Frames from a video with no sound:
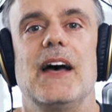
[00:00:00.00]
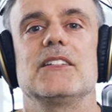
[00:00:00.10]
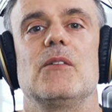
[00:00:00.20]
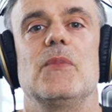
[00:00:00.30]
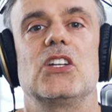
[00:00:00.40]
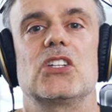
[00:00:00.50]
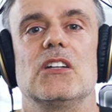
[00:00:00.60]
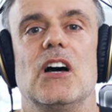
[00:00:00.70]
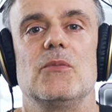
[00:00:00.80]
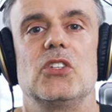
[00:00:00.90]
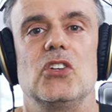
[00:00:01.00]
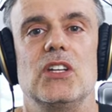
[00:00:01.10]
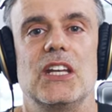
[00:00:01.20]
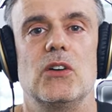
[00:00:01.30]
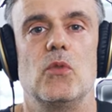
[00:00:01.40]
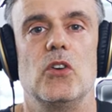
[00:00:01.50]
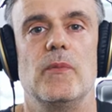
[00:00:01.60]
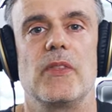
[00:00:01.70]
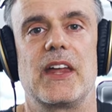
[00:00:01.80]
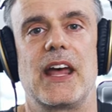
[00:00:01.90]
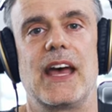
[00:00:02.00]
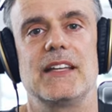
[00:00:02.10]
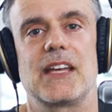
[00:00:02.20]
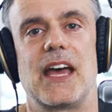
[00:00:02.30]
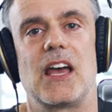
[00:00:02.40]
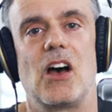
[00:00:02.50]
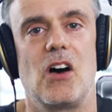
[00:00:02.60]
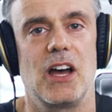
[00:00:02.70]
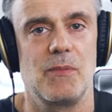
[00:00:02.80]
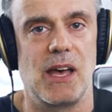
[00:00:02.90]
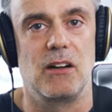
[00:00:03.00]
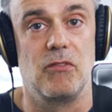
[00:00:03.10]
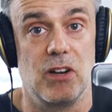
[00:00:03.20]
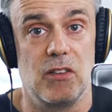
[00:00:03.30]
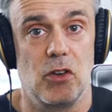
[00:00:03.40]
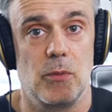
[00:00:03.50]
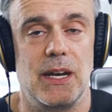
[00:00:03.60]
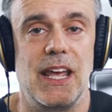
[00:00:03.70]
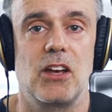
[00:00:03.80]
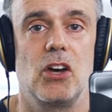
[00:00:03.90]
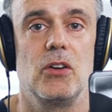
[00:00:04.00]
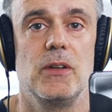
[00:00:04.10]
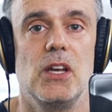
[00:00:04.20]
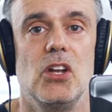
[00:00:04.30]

As I mentioned, I'm shooting in a room that has a high amount of reverb and echo